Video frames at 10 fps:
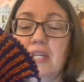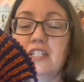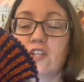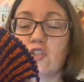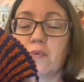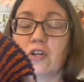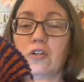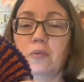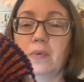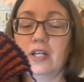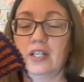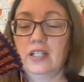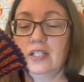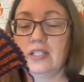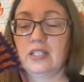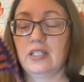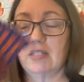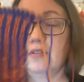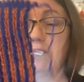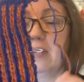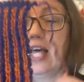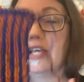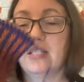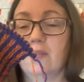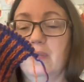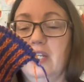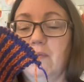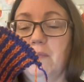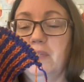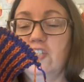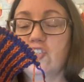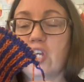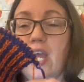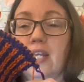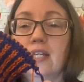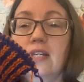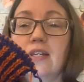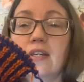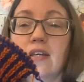stitch marker was last week when we chatted.